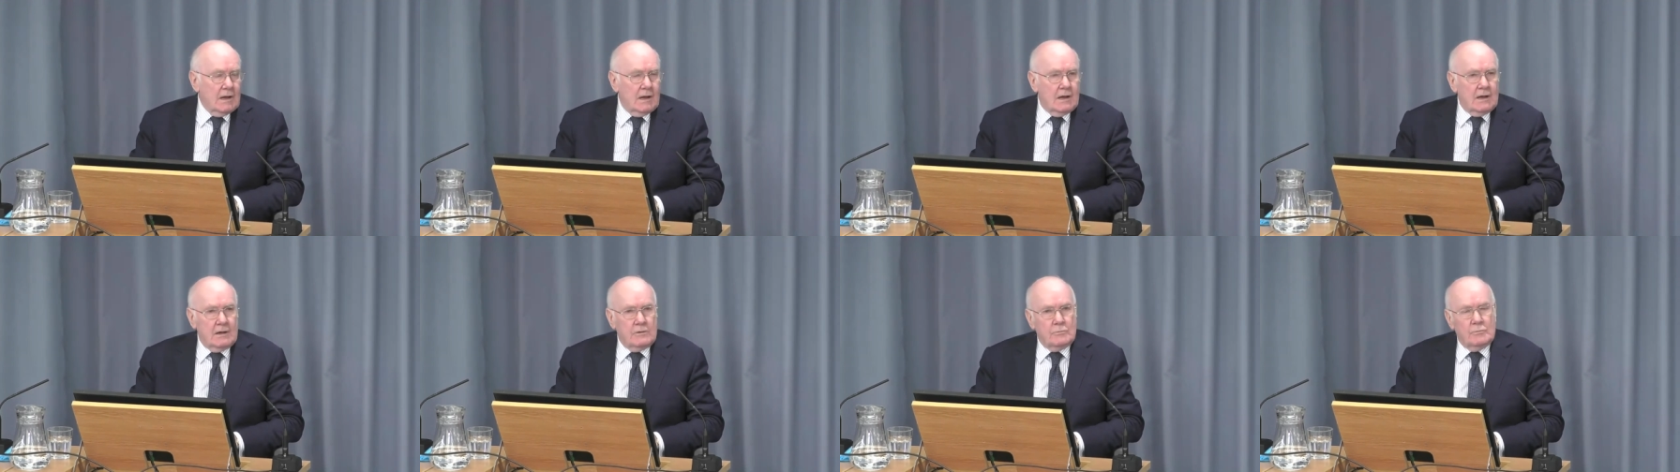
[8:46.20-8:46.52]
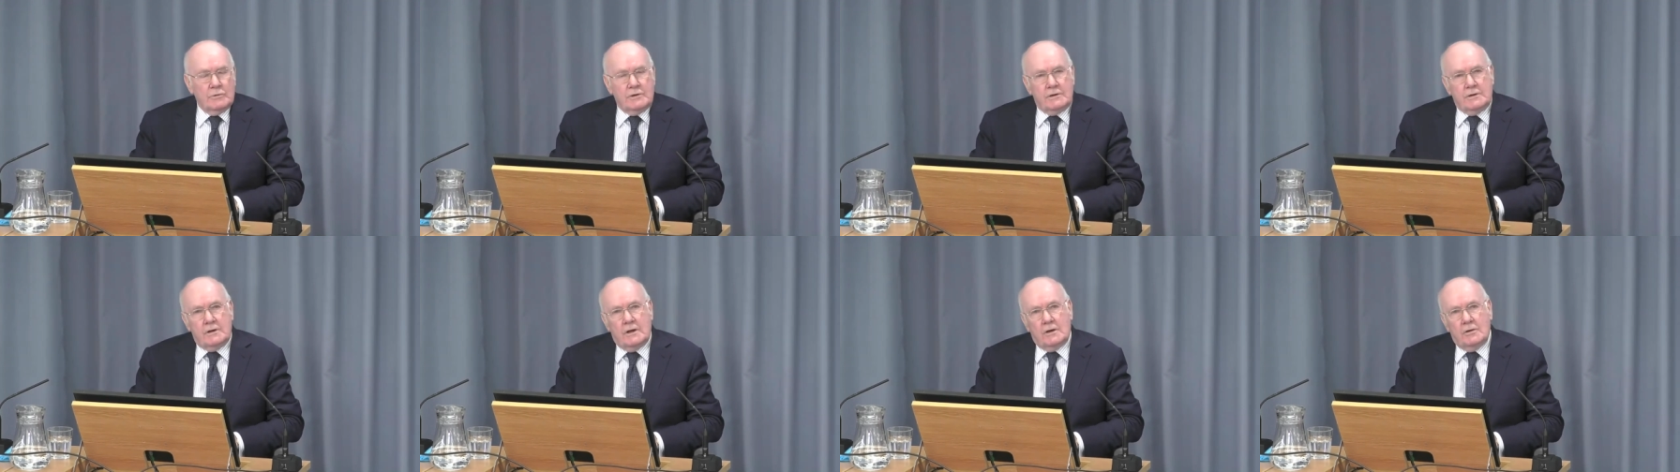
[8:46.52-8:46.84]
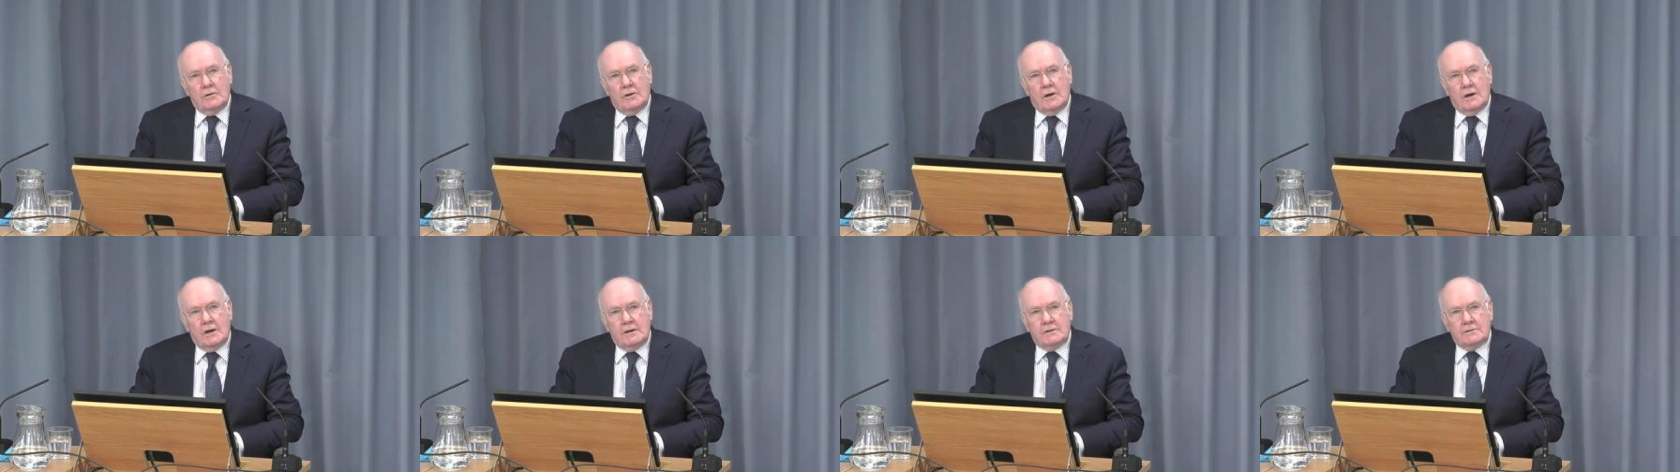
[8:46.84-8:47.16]
and we
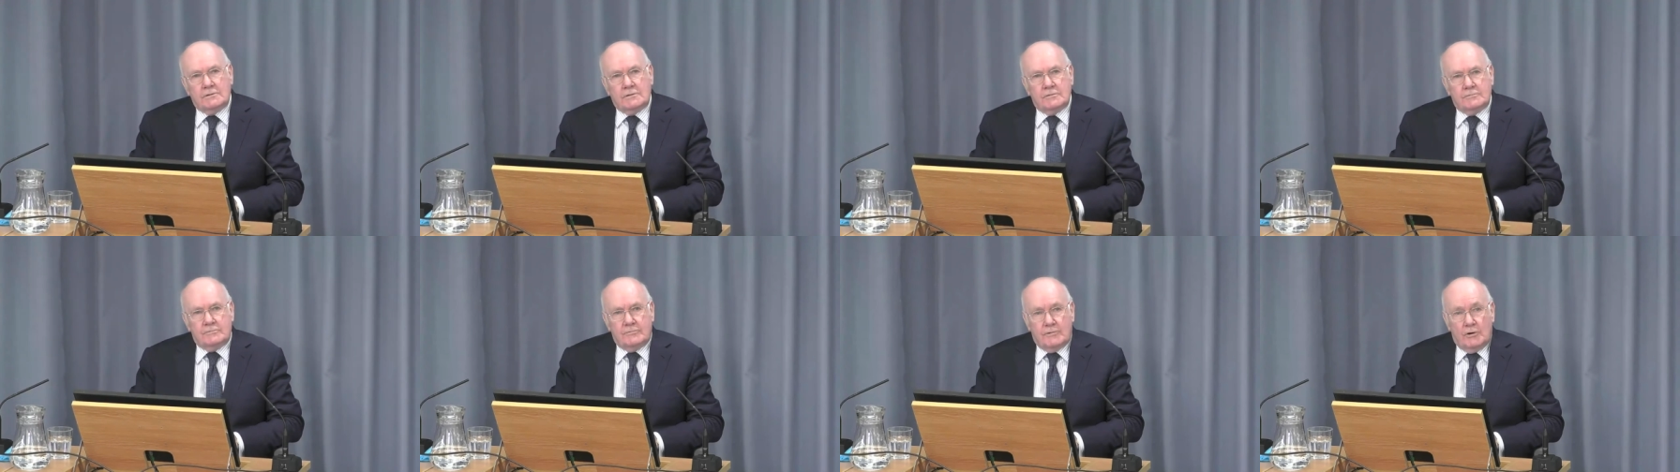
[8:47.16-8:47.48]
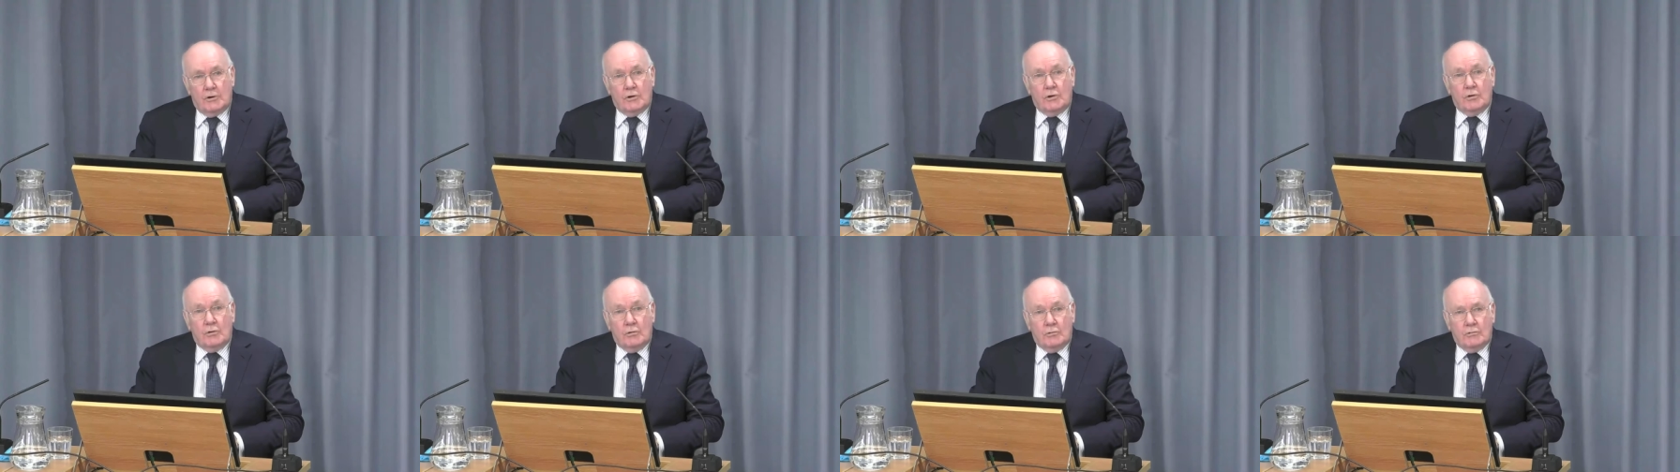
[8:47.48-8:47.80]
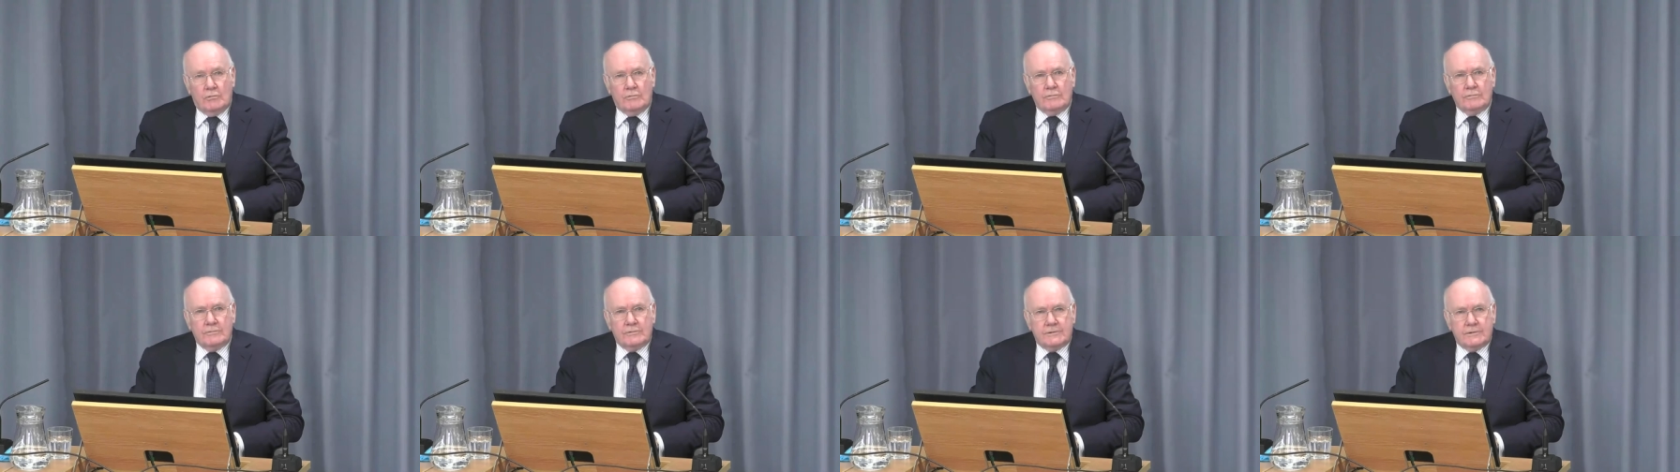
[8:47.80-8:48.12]
now had
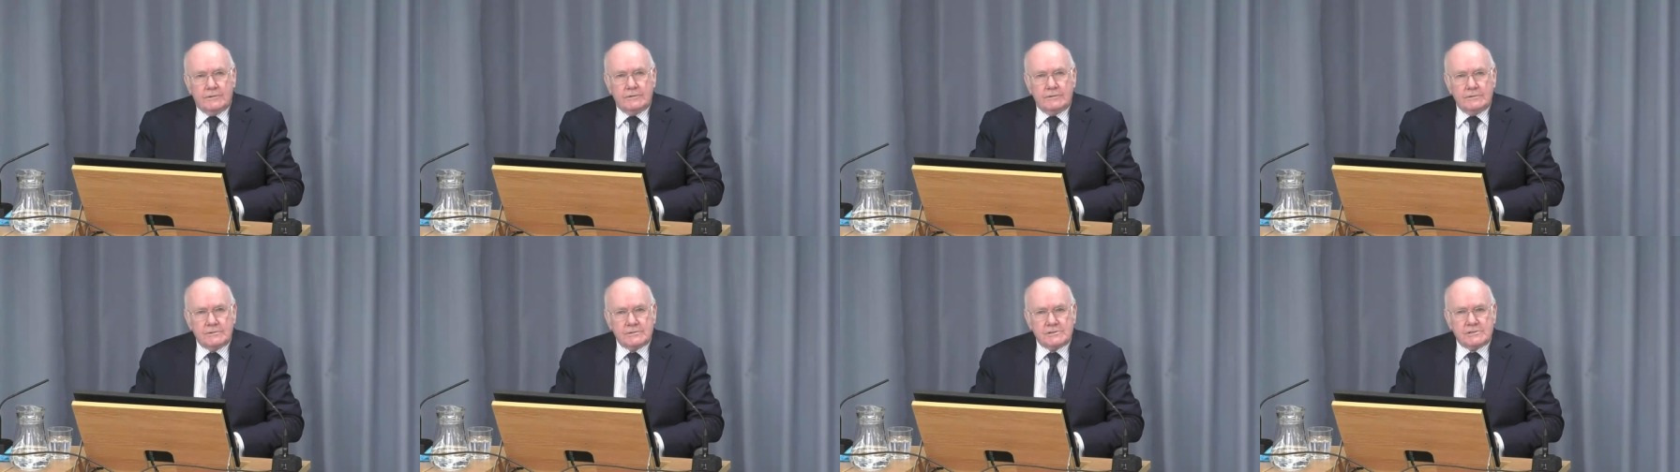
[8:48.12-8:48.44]
devolved